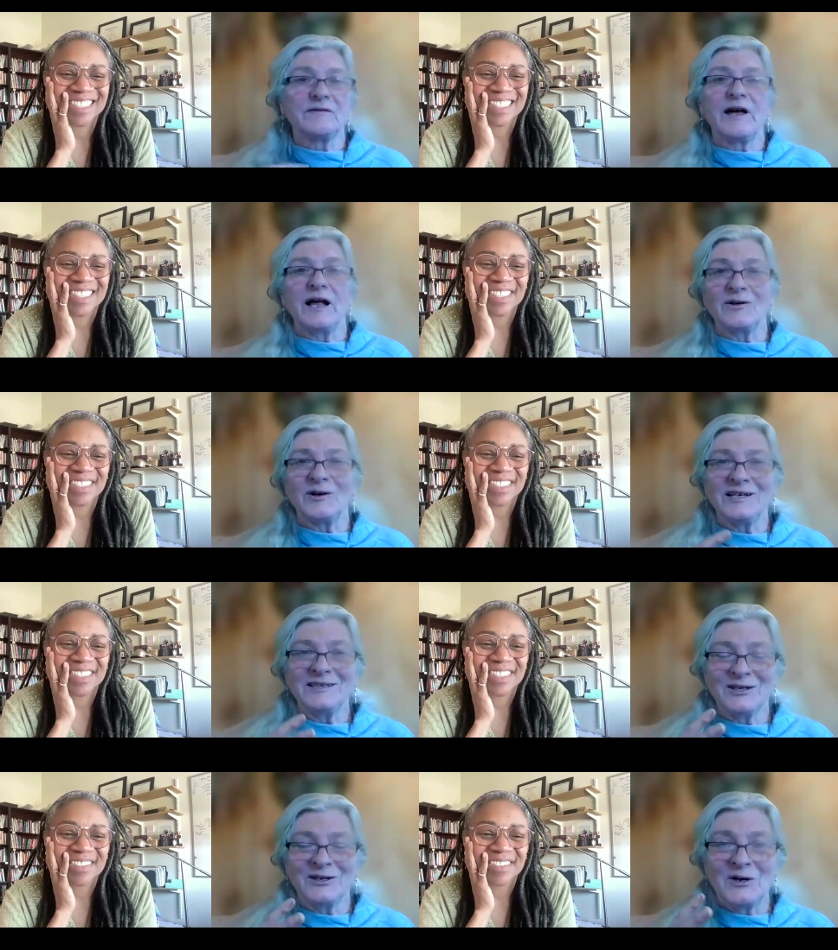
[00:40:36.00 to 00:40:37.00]
Speaker 1: of Valerie,
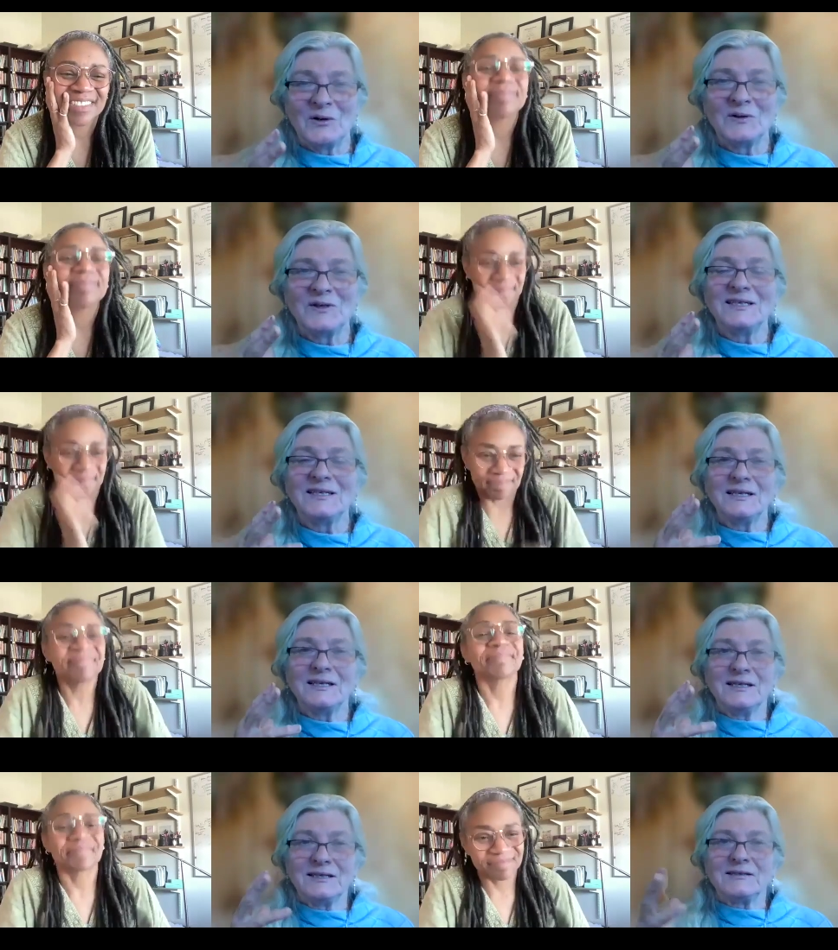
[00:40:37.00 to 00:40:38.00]
you know?
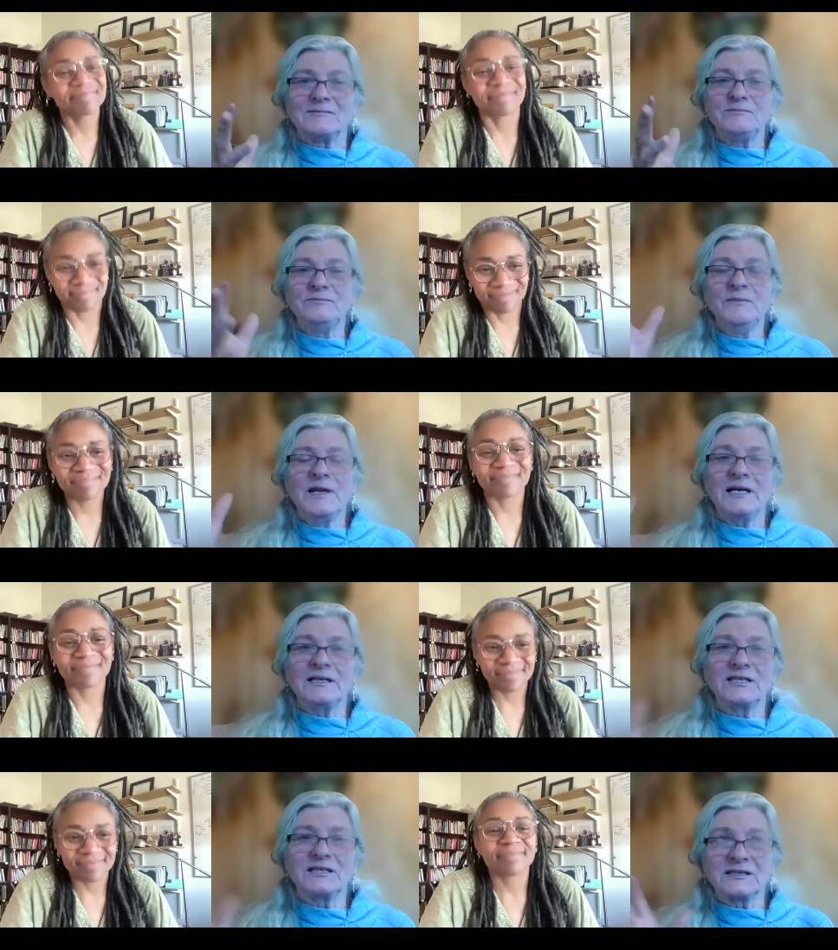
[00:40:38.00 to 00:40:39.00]

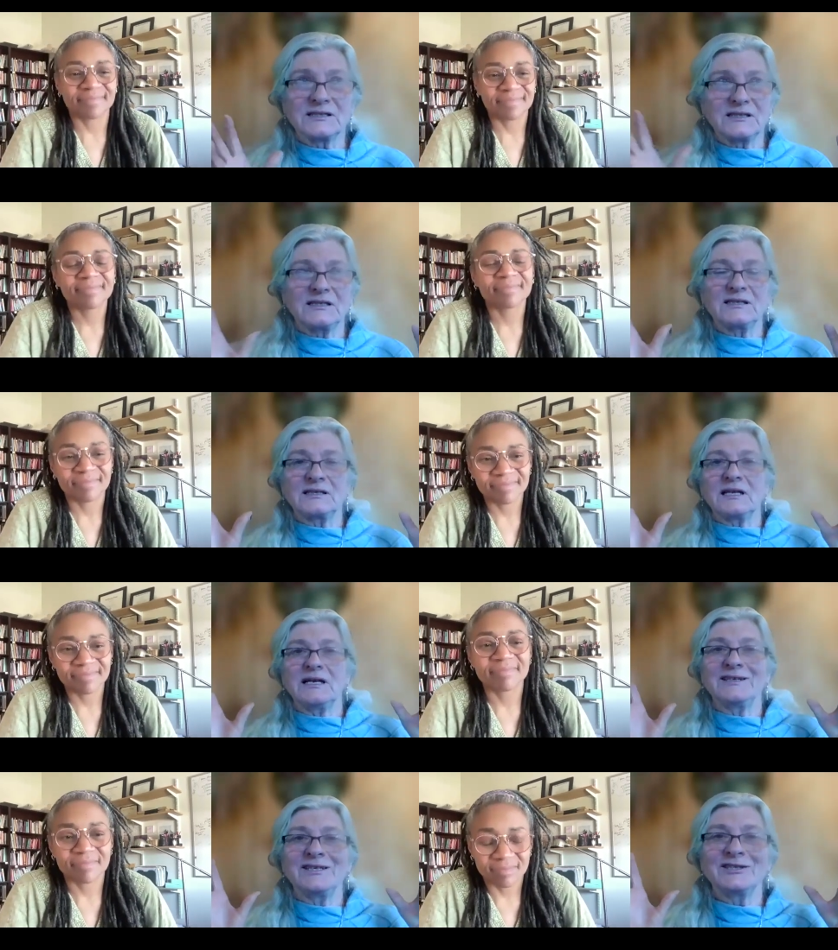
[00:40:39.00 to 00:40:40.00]
It just
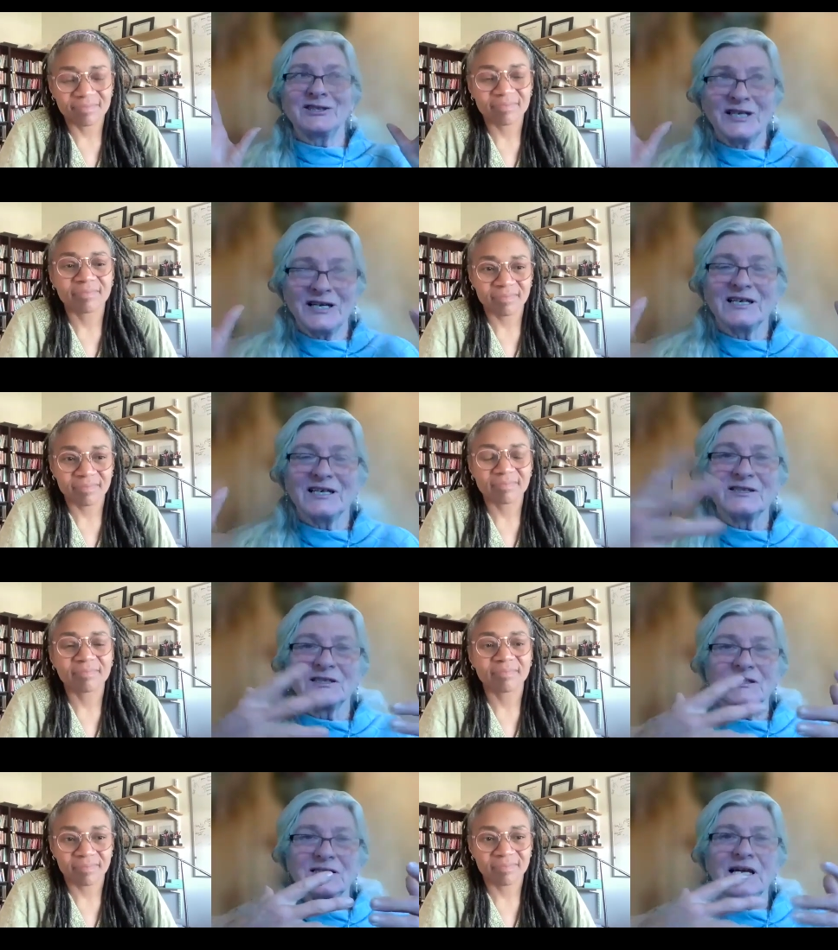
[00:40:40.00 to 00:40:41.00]
it just
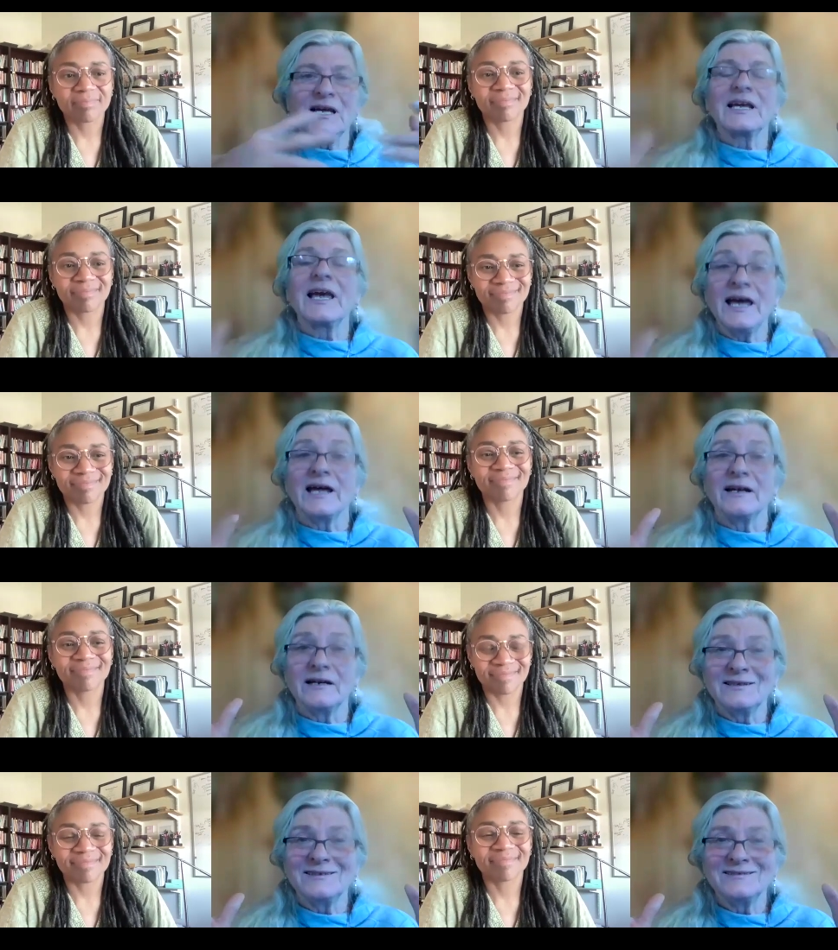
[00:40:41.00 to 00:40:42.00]
does. It
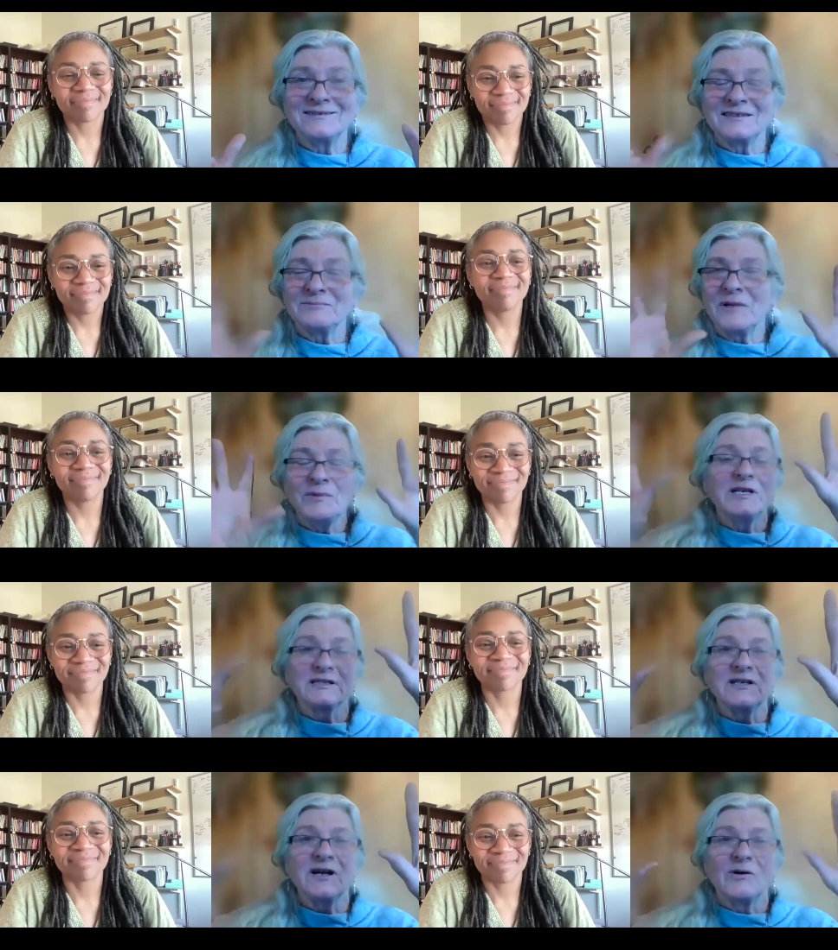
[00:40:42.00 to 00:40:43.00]
can. Maybe
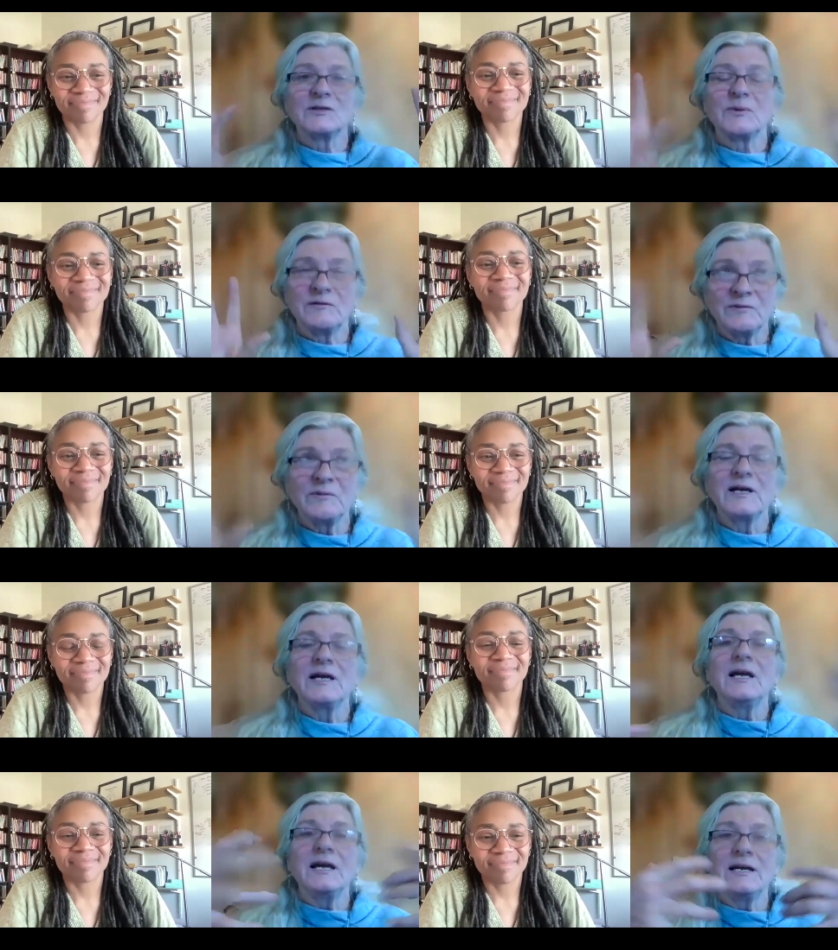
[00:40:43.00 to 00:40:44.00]
doesn't always, but
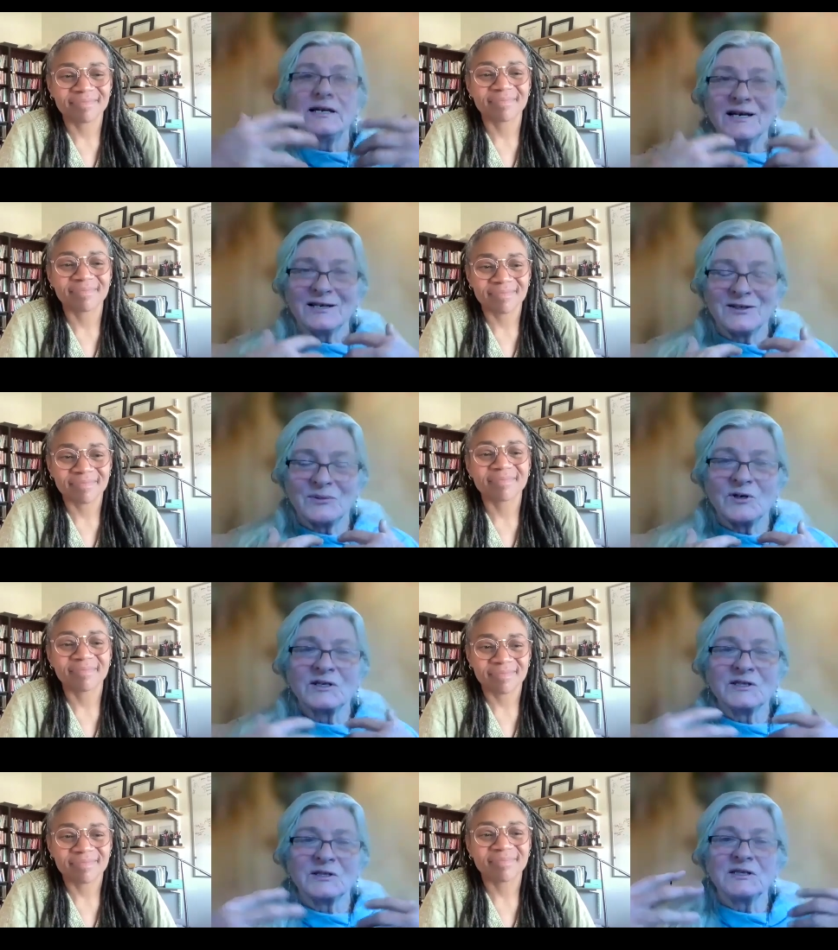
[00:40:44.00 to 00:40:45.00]
it does. It
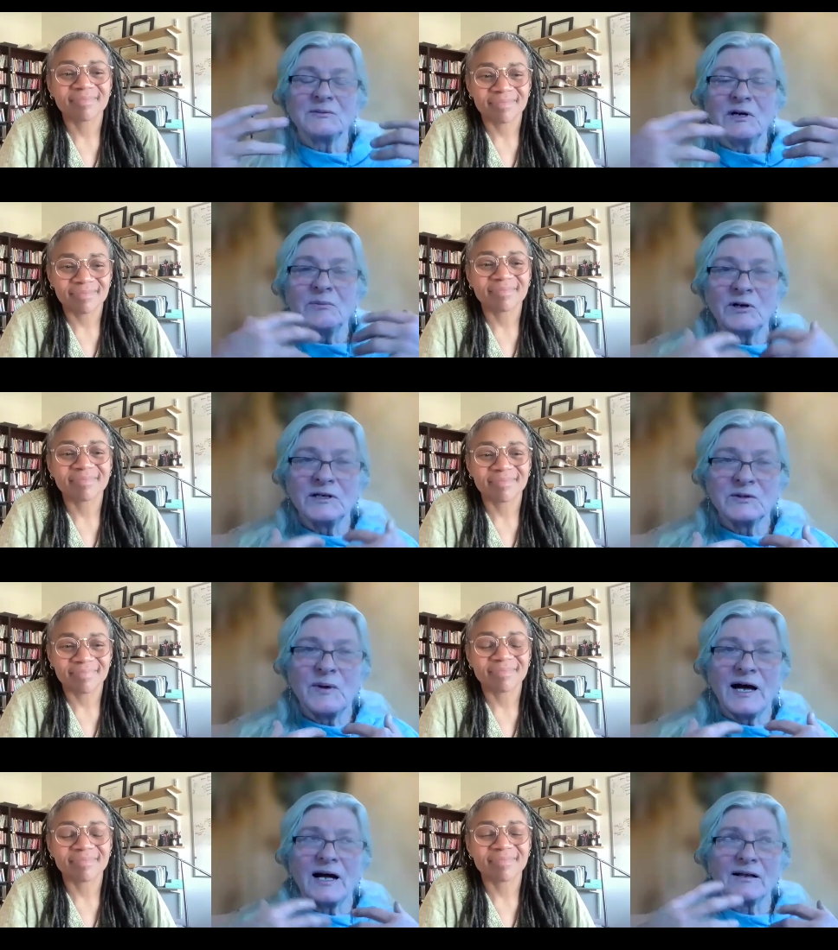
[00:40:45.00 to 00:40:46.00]
brings it brings
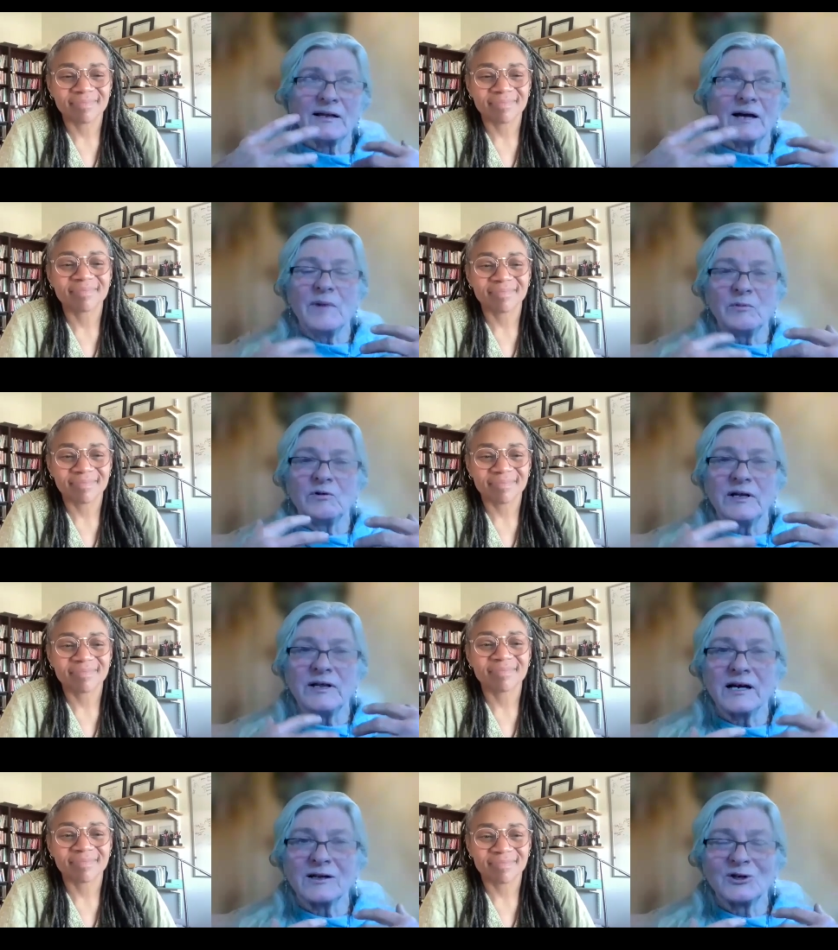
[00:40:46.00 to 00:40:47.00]
back that memory,
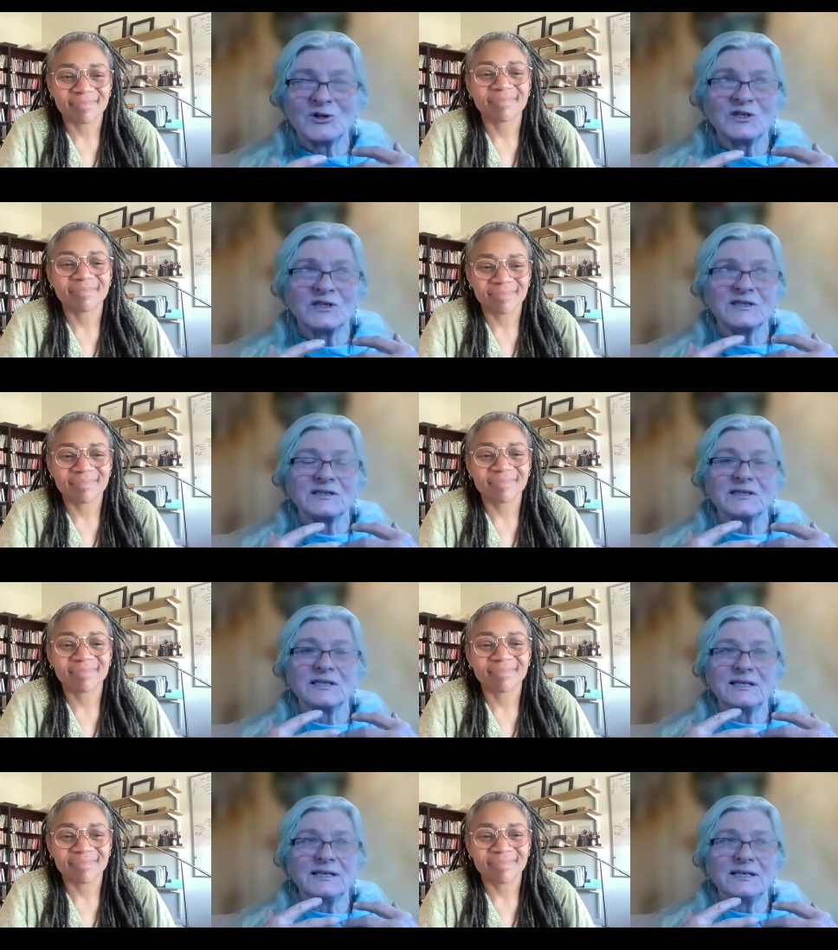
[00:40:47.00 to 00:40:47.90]
that closeness, this